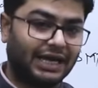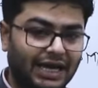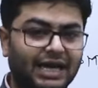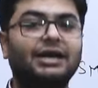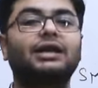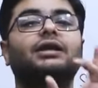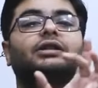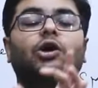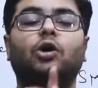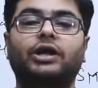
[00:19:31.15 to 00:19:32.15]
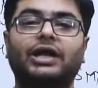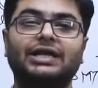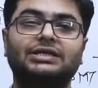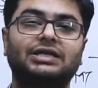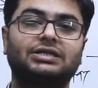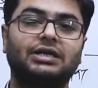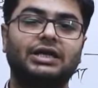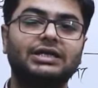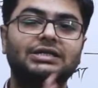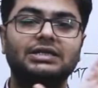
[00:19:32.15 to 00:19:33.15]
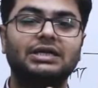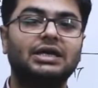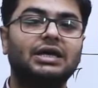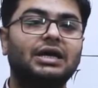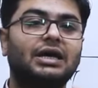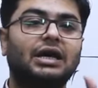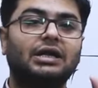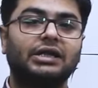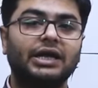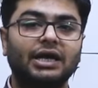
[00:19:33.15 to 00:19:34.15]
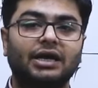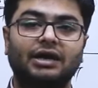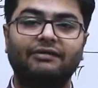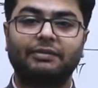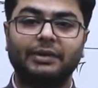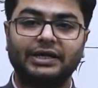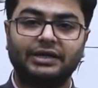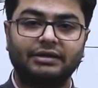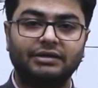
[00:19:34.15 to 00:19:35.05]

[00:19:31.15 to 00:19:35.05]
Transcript: Here, the organization is the government.